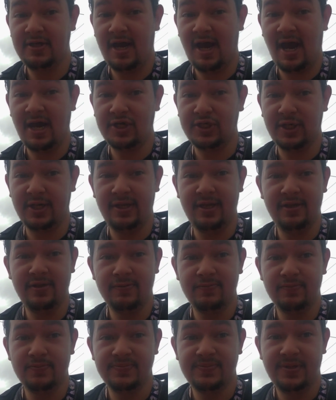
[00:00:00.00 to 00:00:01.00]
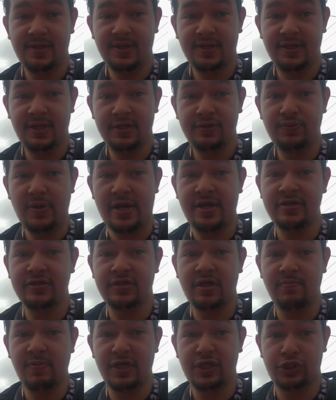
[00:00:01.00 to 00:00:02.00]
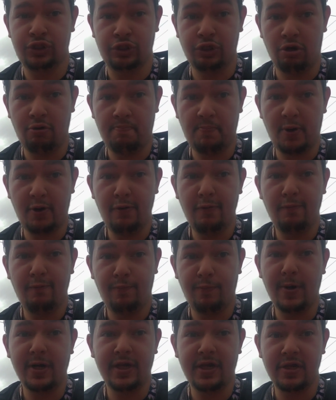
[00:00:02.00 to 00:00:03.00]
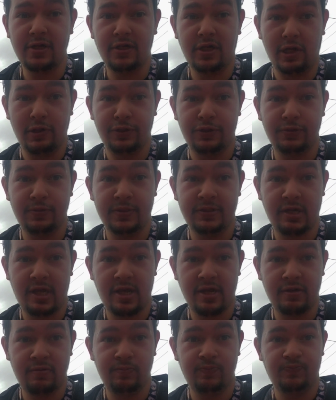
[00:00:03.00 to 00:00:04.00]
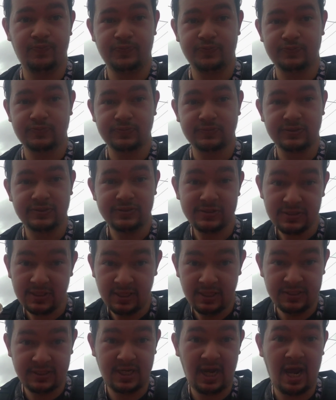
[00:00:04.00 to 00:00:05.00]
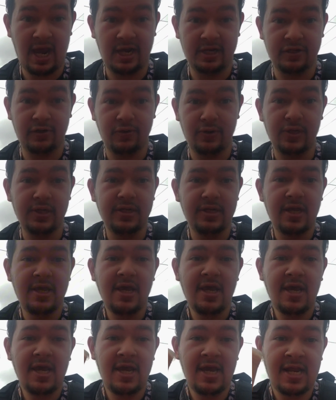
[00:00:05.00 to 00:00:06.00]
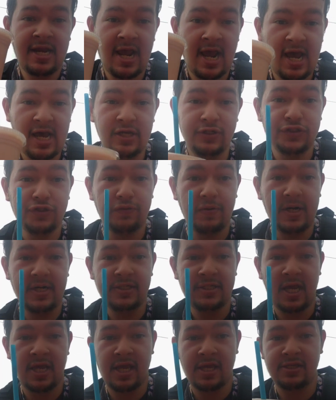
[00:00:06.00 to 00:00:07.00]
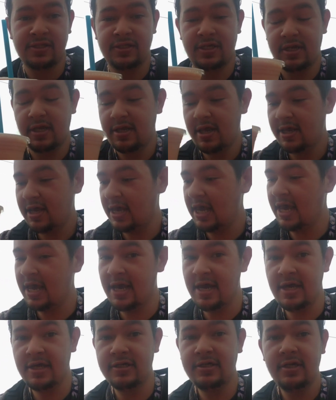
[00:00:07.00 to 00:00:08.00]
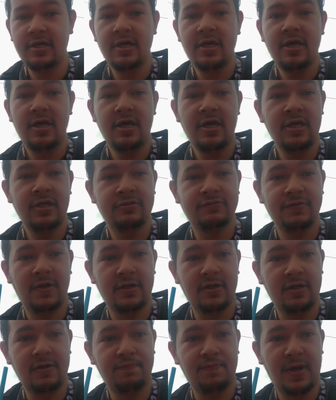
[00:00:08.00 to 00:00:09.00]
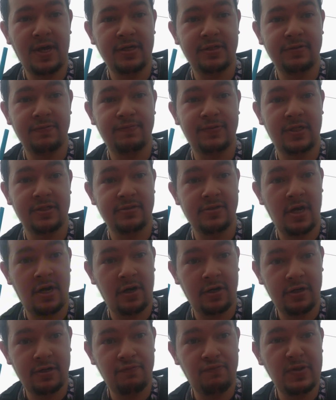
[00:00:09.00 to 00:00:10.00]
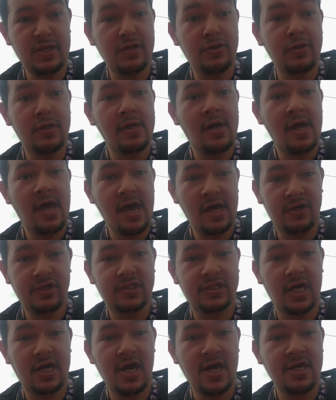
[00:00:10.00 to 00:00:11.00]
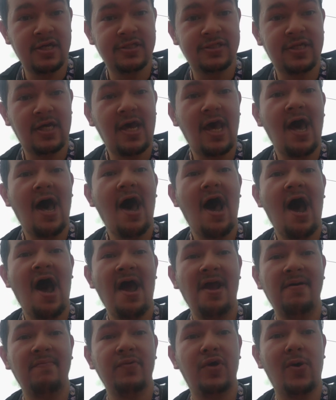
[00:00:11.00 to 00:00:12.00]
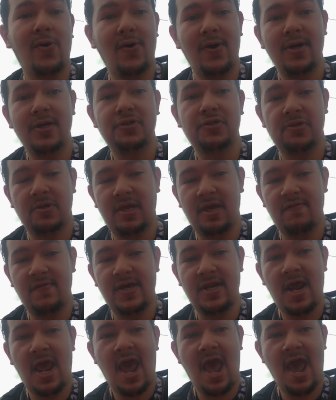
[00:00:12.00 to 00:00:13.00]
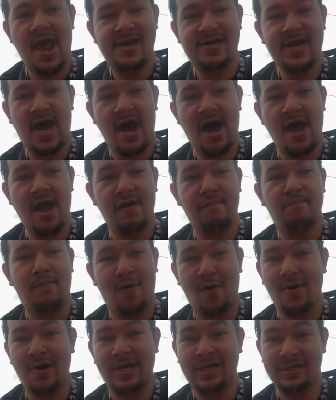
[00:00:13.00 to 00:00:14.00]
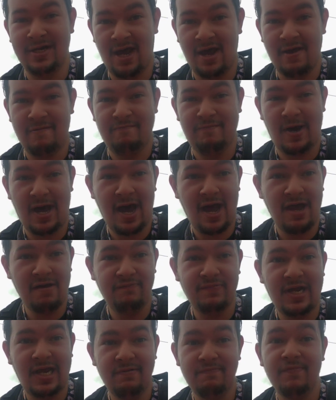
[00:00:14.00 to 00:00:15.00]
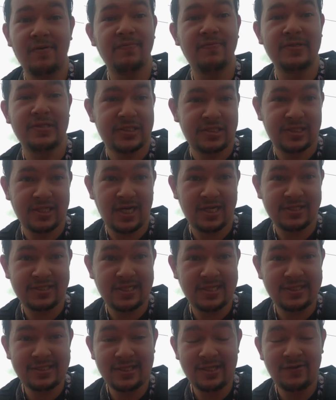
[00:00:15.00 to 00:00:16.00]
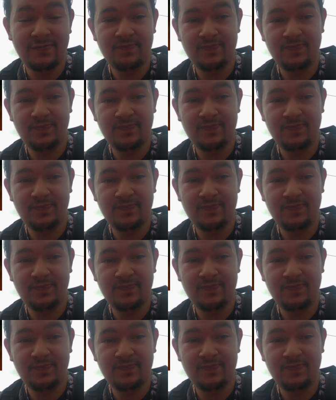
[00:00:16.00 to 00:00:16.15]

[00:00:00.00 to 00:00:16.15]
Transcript: actually, this one is gonna be super freaking close to a 10. It's accurate, it has the right taste, and it's very effective because I already feel energized. I am going to give it a 9.95 Night Puppets Justice.